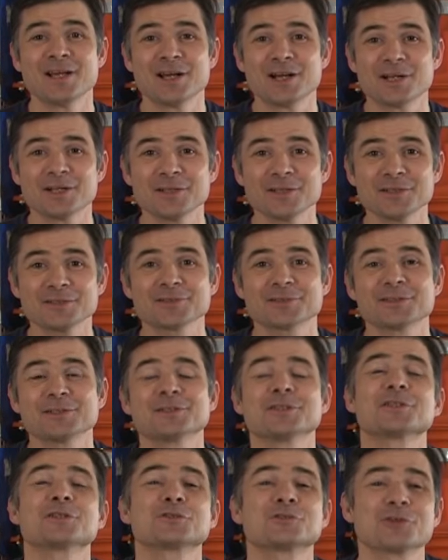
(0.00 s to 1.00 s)
classes
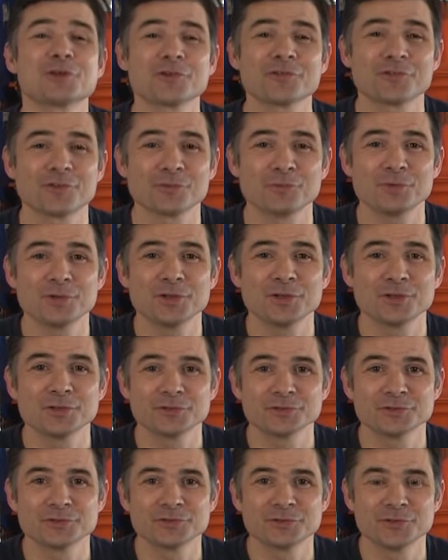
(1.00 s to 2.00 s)
across the
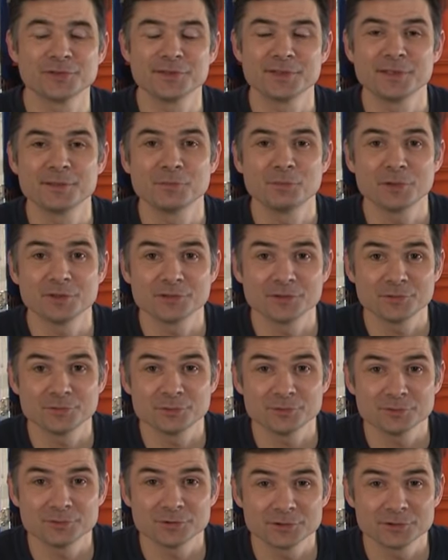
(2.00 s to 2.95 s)
world to the wonders